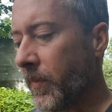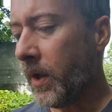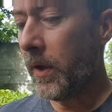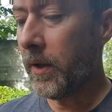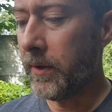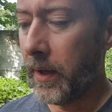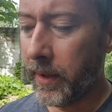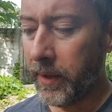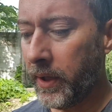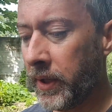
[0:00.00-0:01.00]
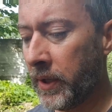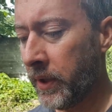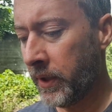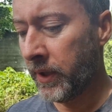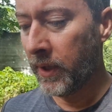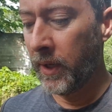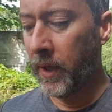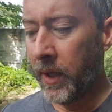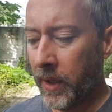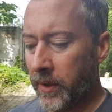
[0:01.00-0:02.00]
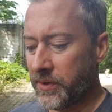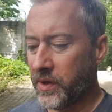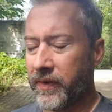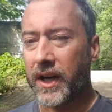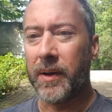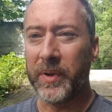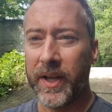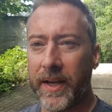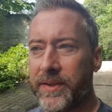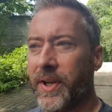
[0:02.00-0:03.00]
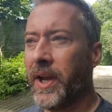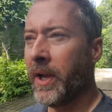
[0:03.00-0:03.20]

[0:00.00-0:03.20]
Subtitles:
And it was over a couple days.